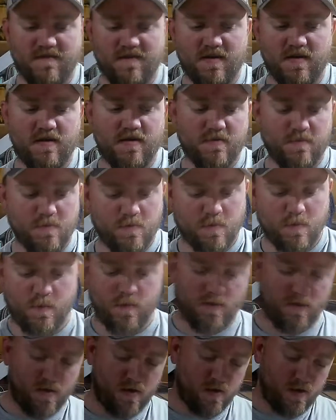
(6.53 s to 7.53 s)
this evening?
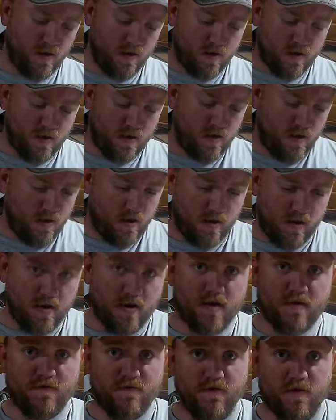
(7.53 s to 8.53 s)
I
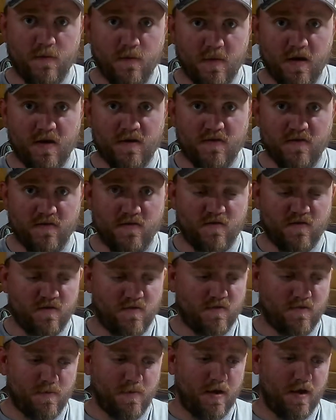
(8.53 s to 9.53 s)
got a few
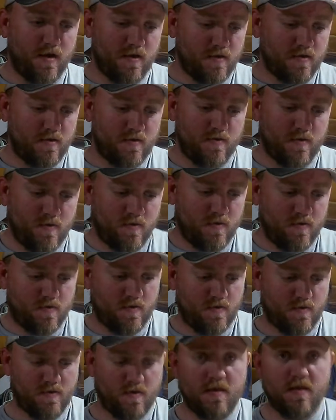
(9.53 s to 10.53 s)
messages about
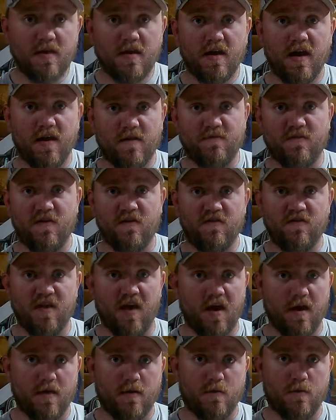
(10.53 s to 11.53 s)
catfish
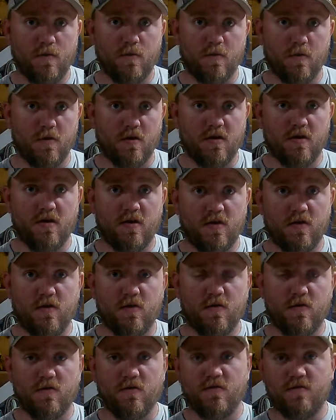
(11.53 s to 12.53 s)
tackle. What do you
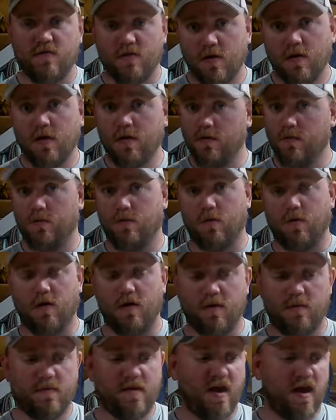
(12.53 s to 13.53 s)
use?
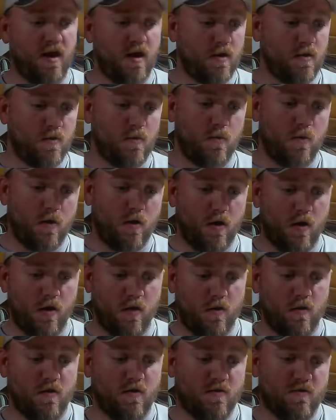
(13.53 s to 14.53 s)
What tackle? What
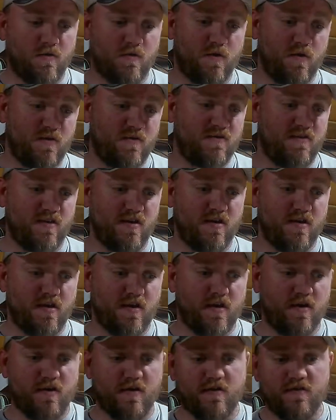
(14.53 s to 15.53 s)
hooks? What
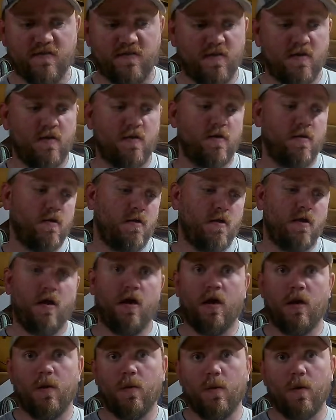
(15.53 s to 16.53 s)
sinkers?
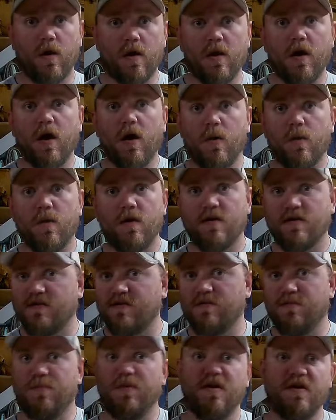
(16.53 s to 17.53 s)
What all
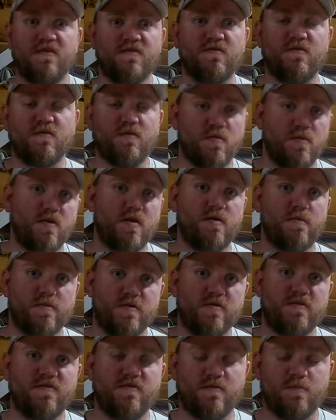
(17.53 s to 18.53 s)
works best for the
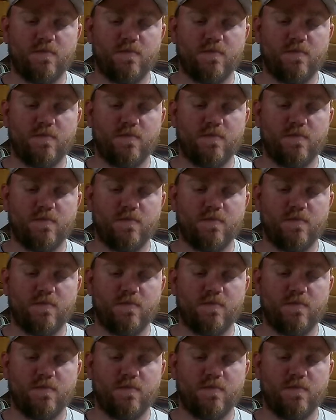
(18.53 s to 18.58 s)
rivers?